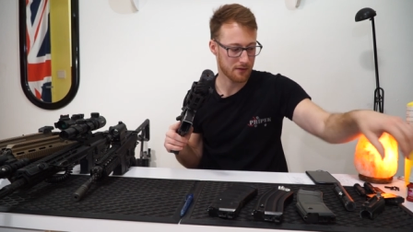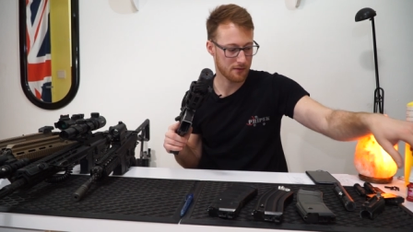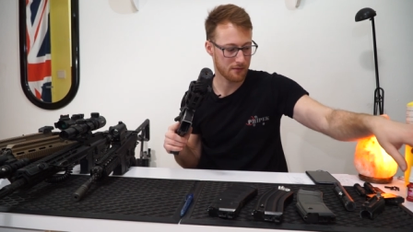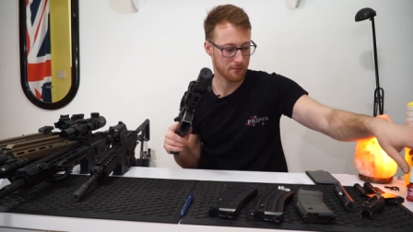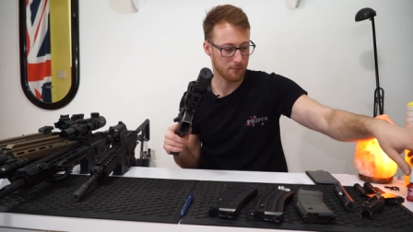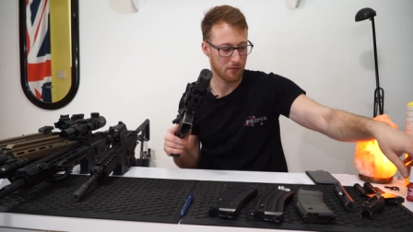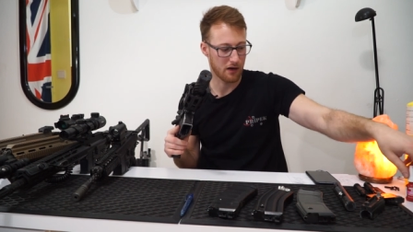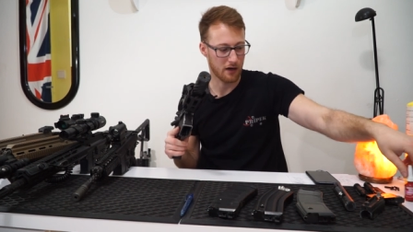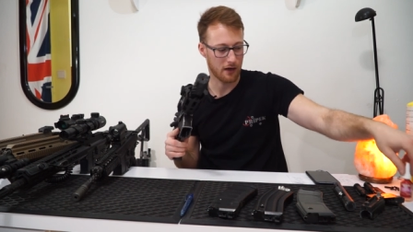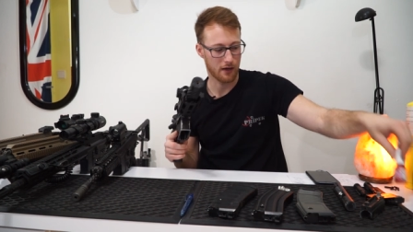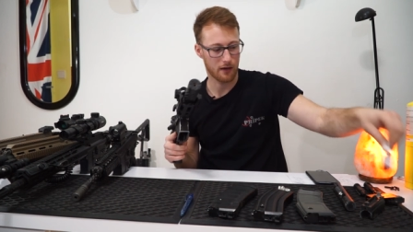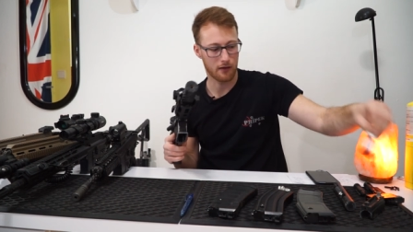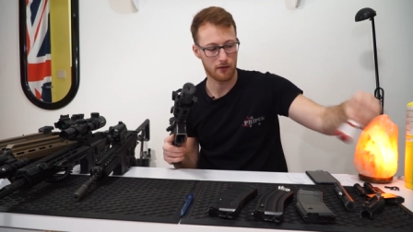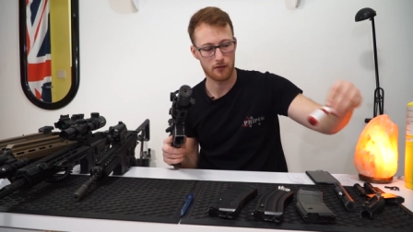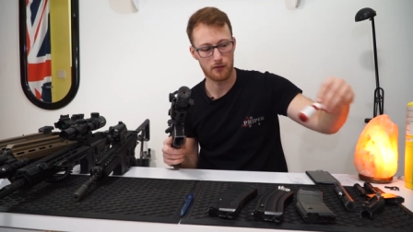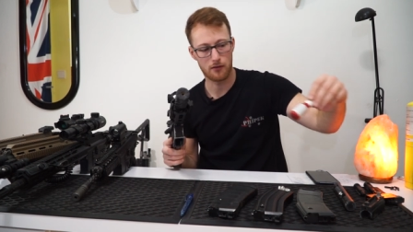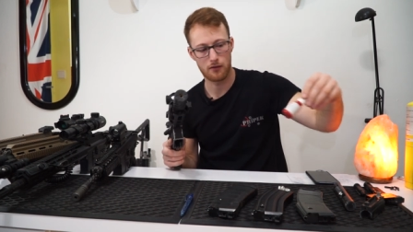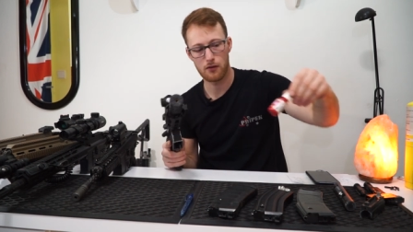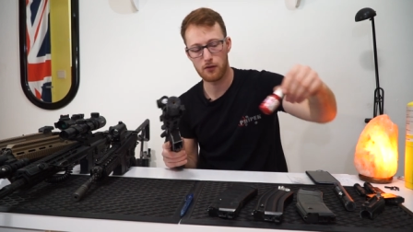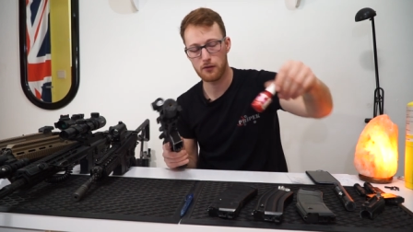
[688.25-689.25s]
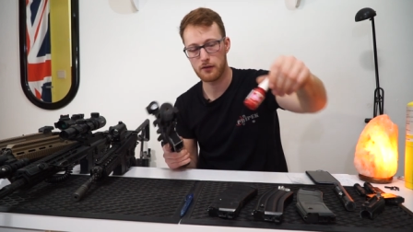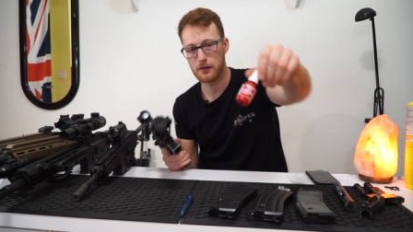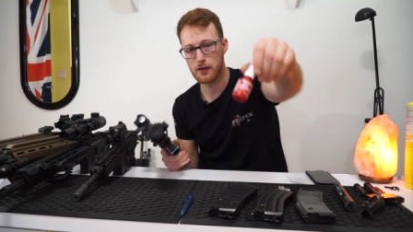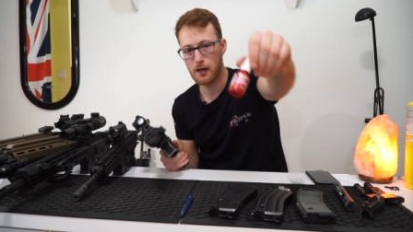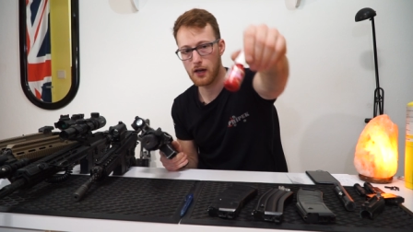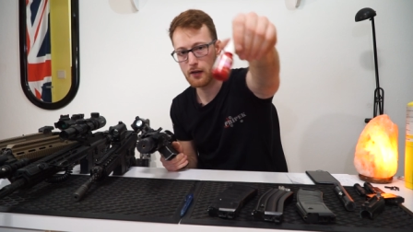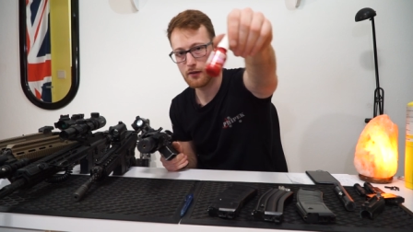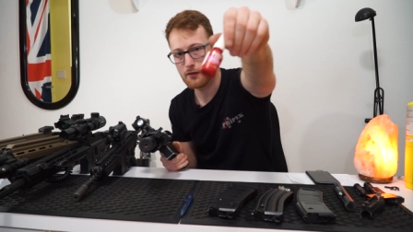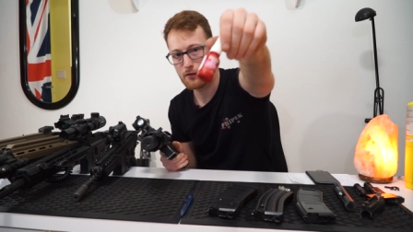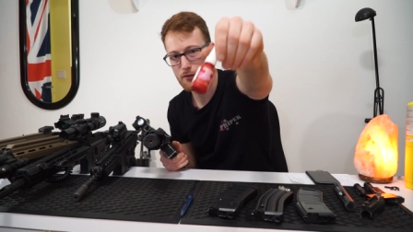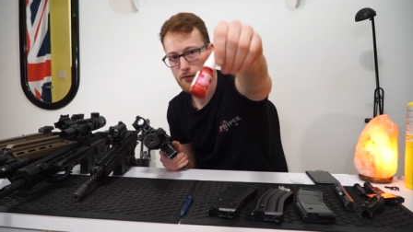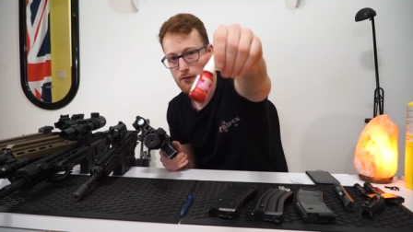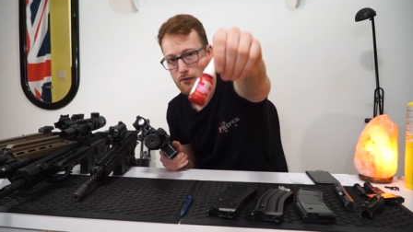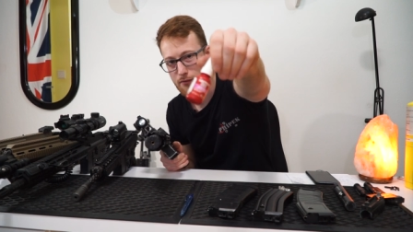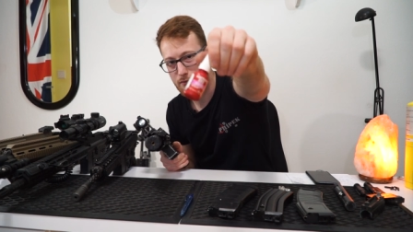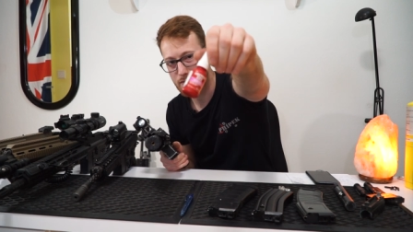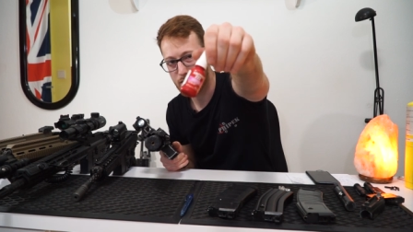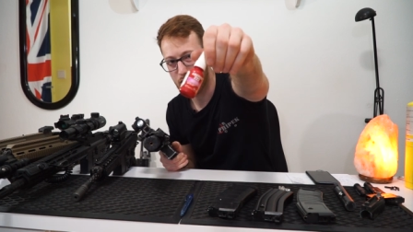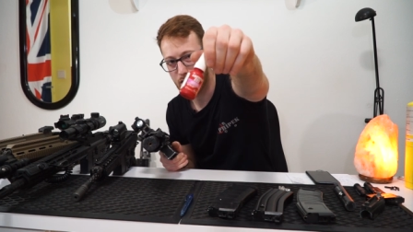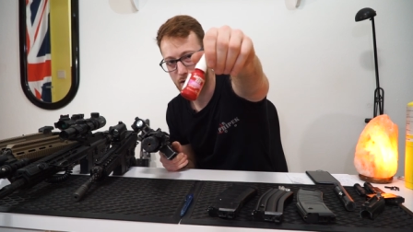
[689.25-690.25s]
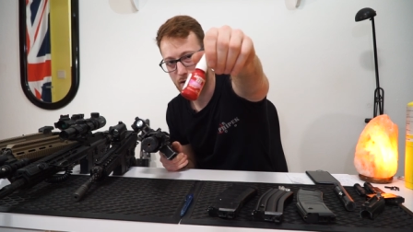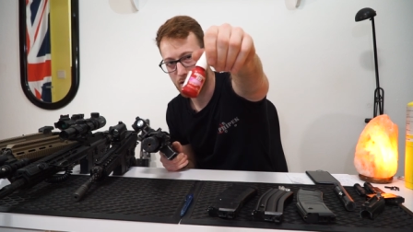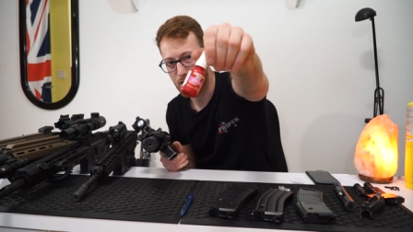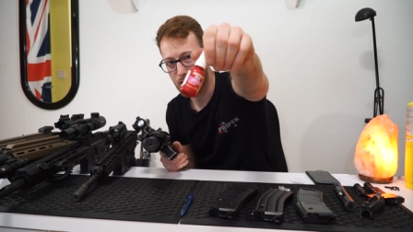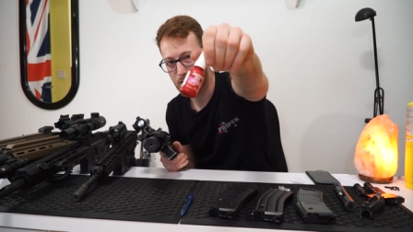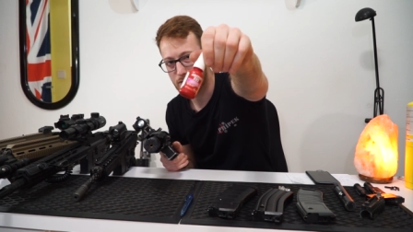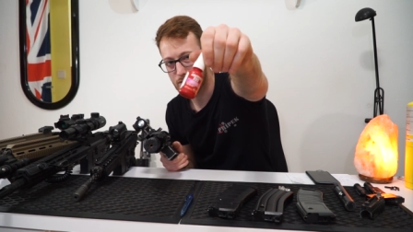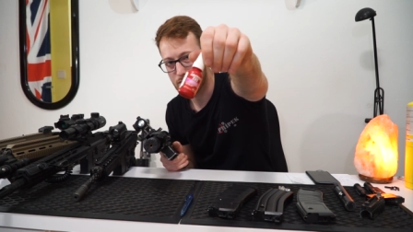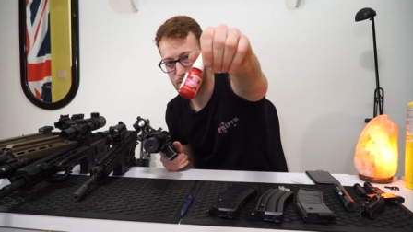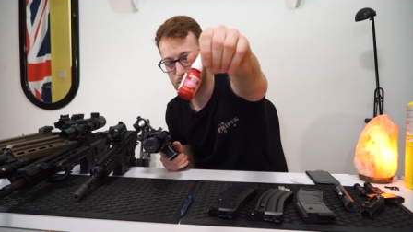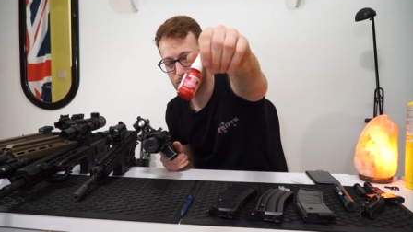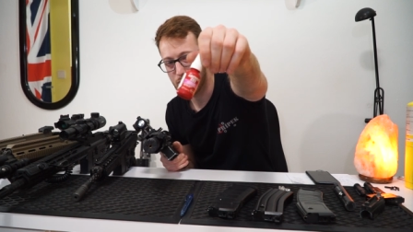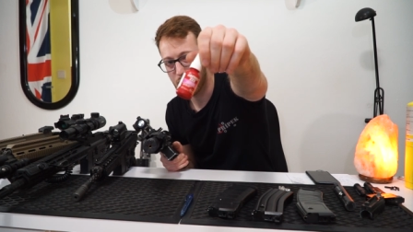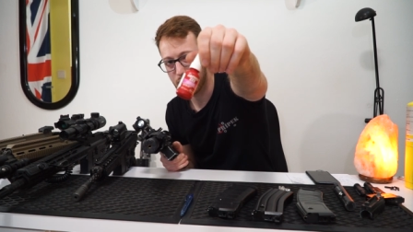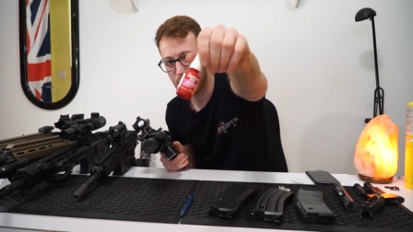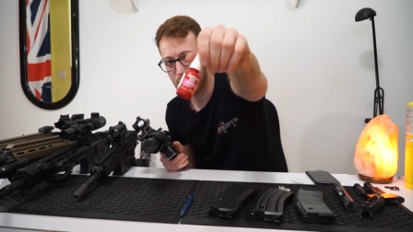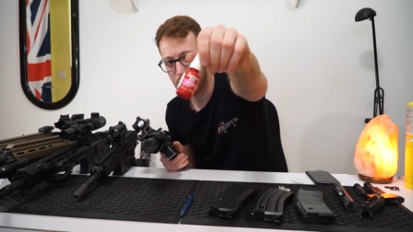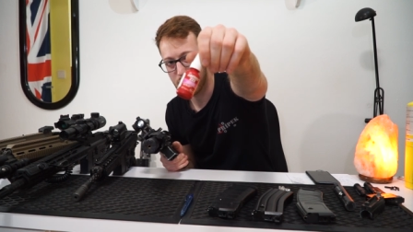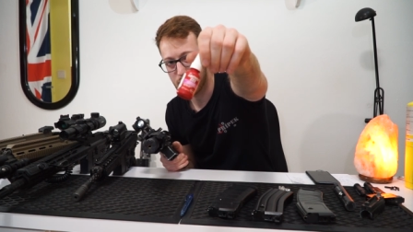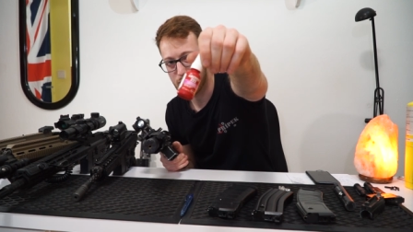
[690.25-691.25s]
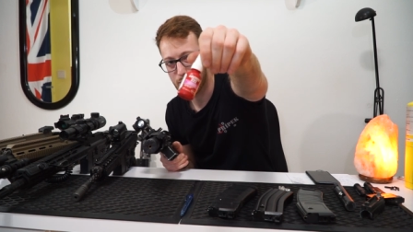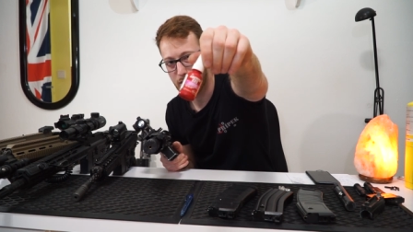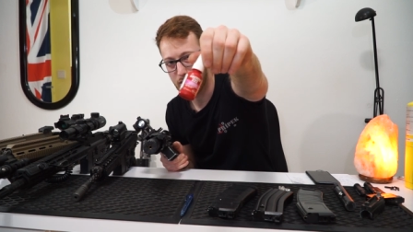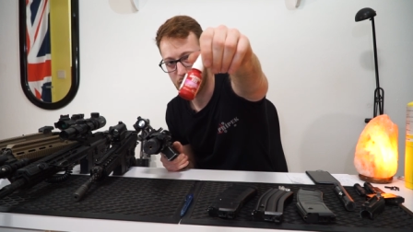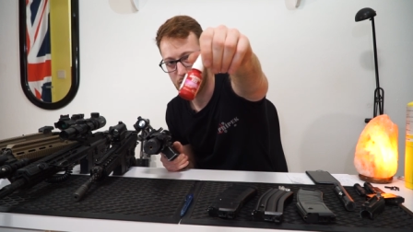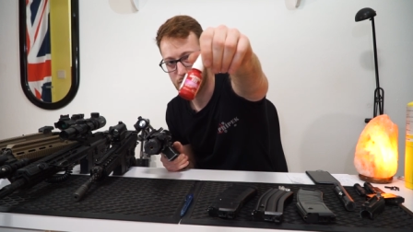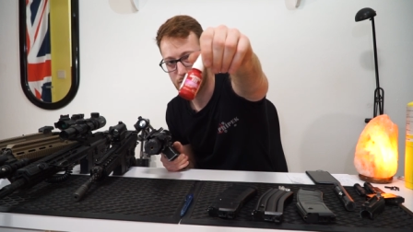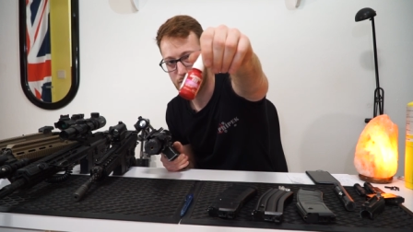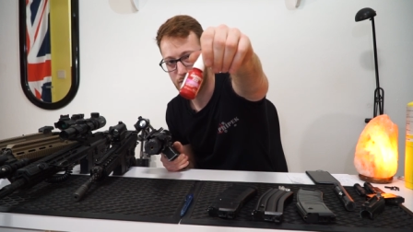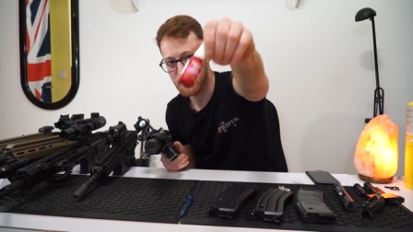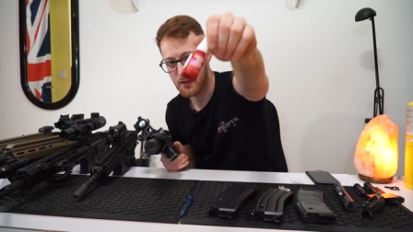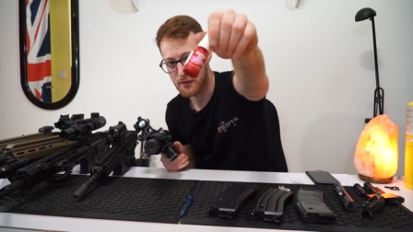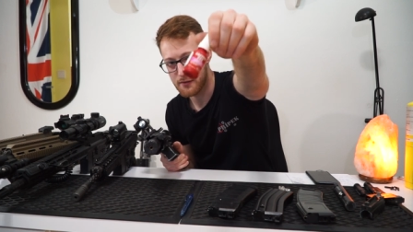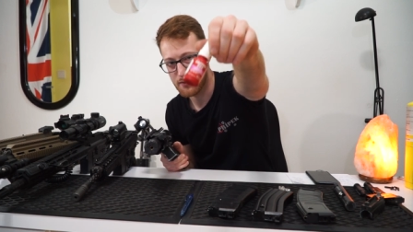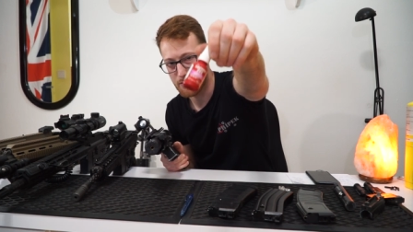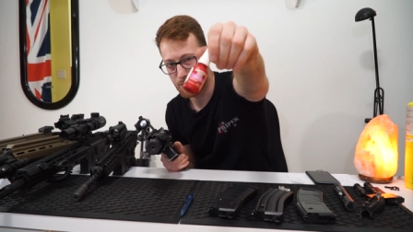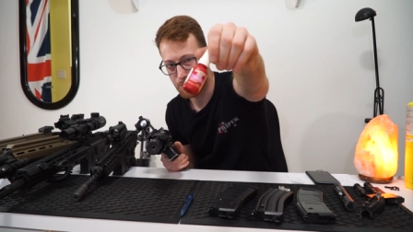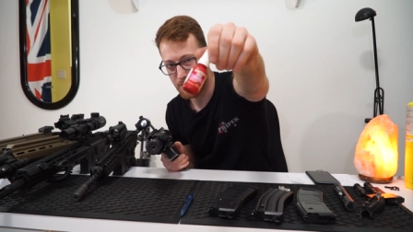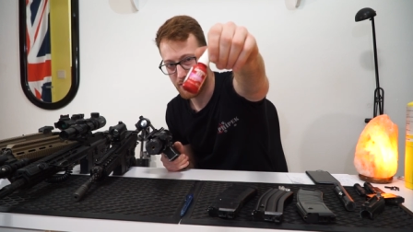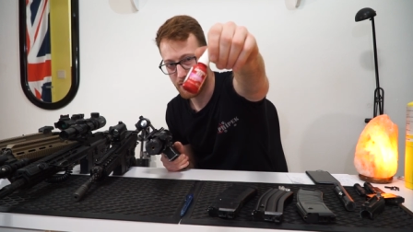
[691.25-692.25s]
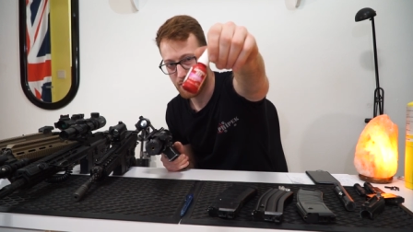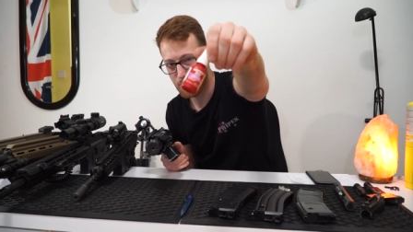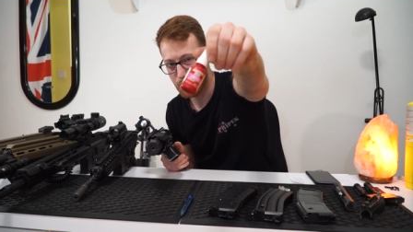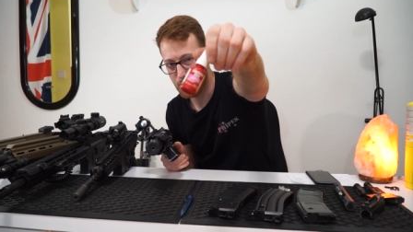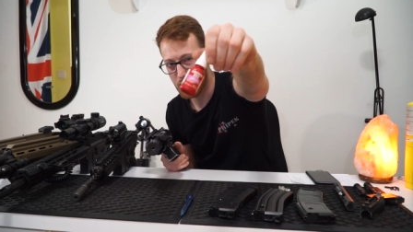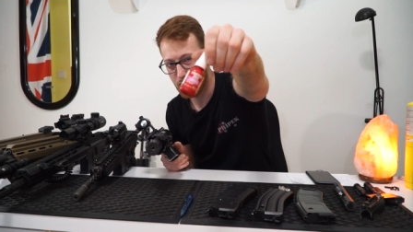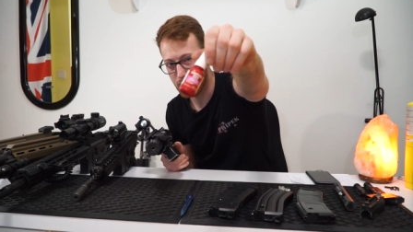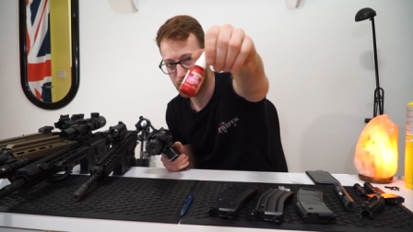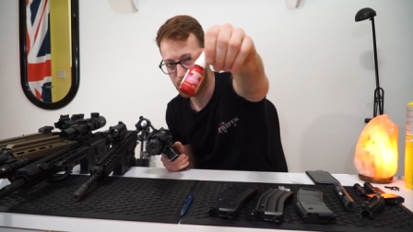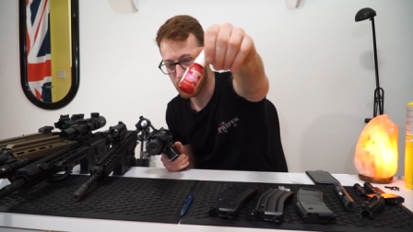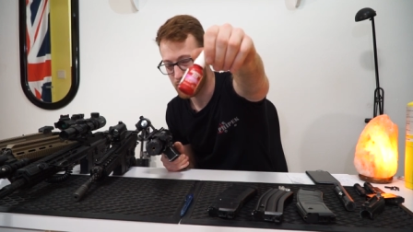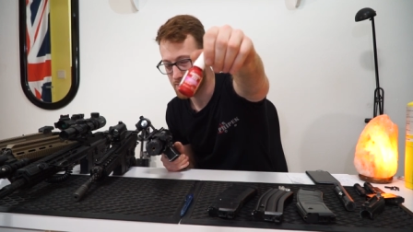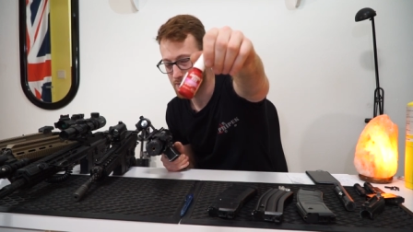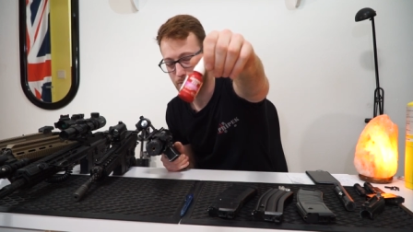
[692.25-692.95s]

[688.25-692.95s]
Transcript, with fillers: Just buy Loctite 222. That's the weaker one.